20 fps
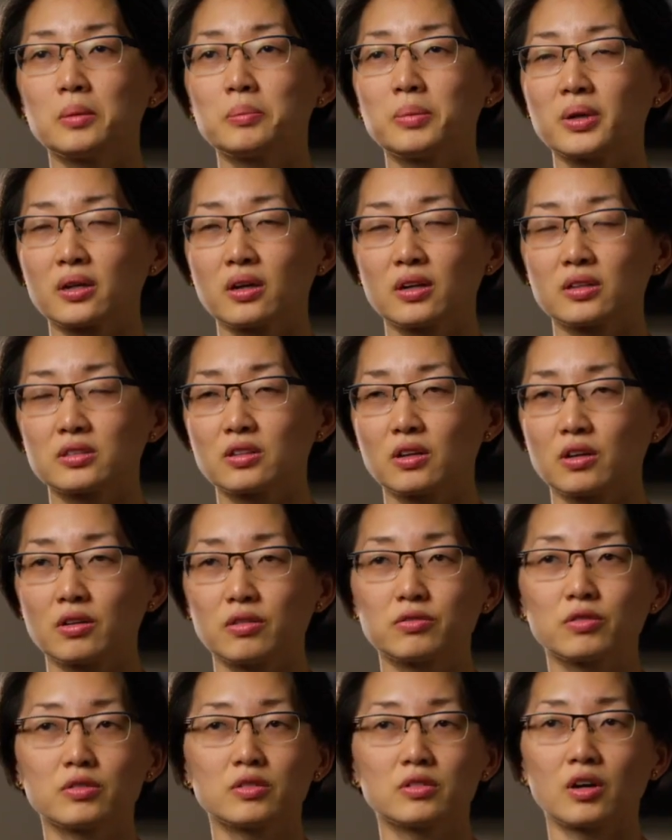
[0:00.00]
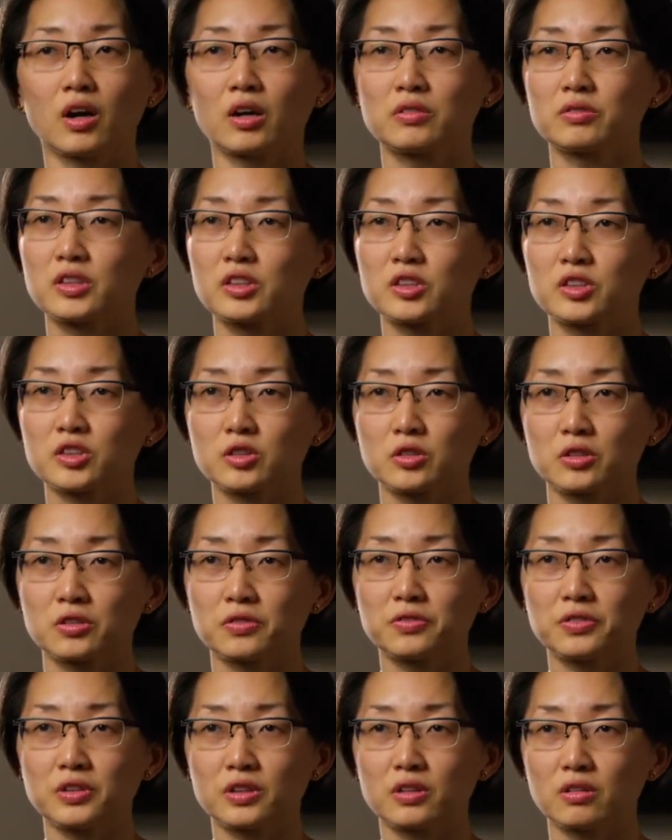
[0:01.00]
because of
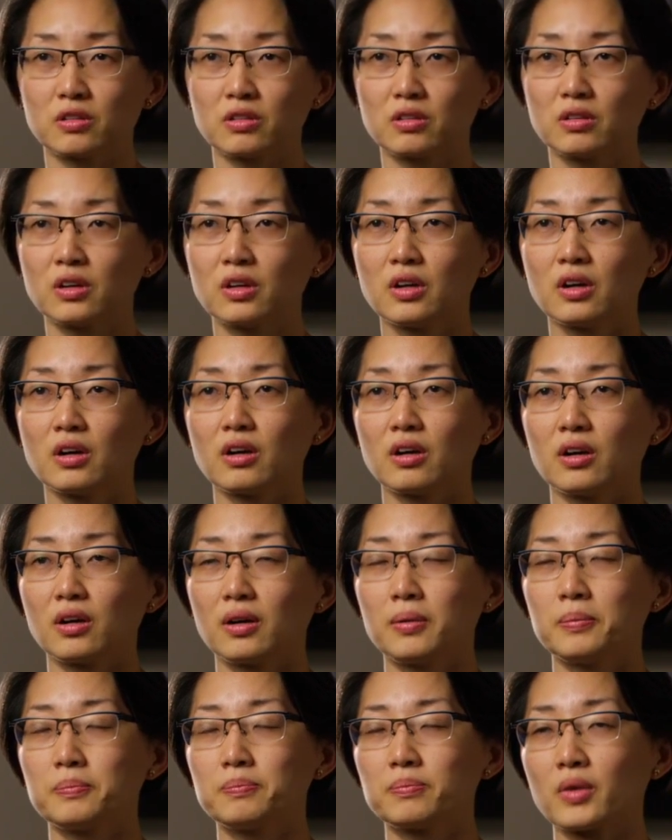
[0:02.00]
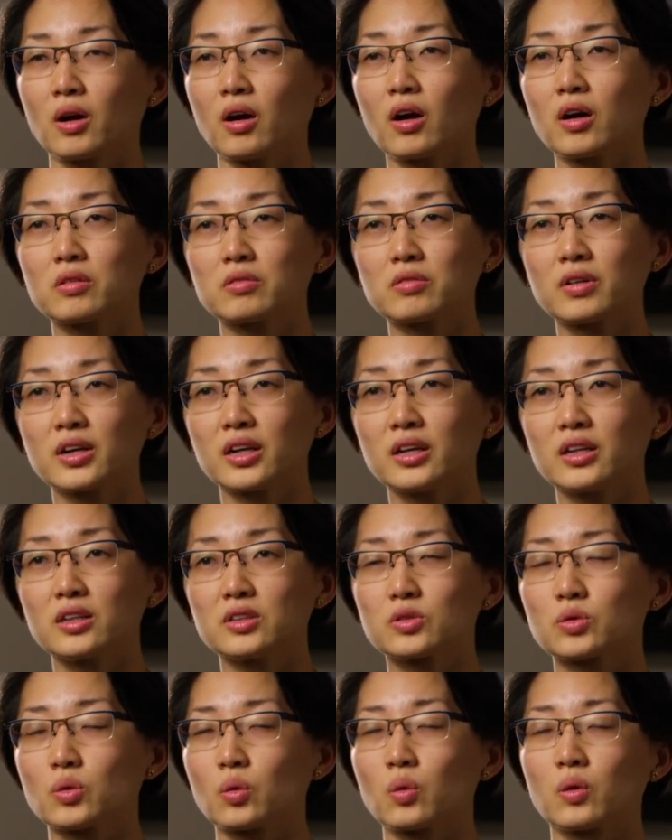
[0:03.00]
non-reassuring fetal heart
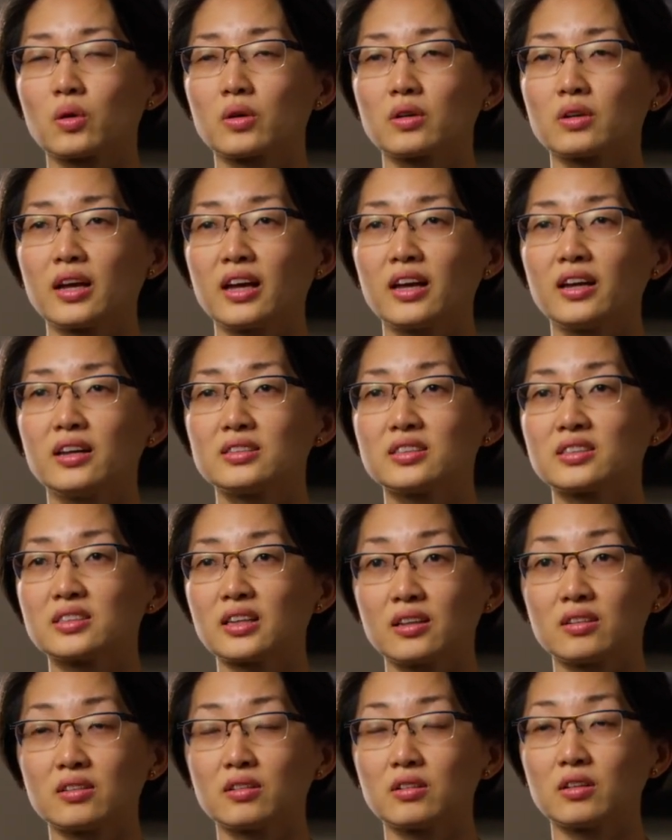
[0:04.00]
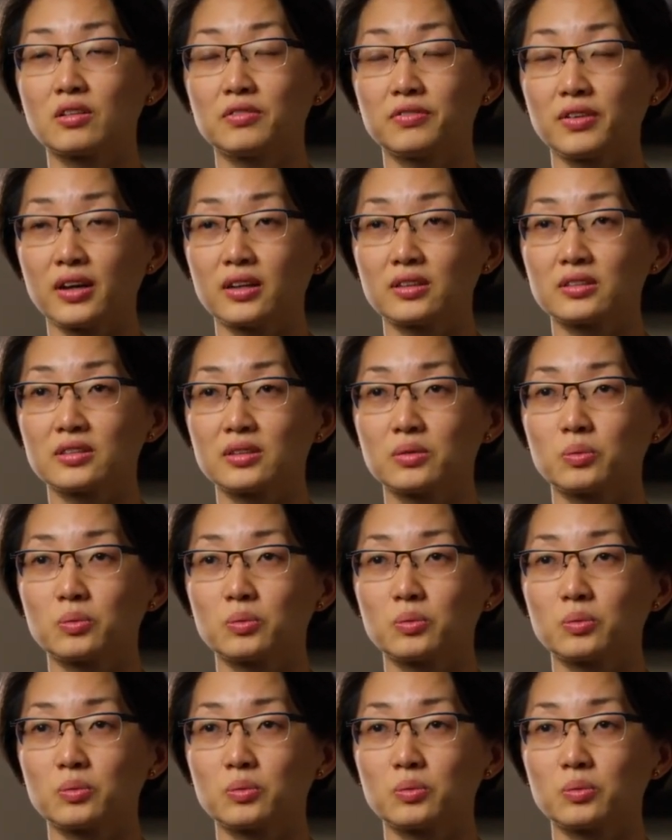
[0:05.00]
rates or a sentinel event.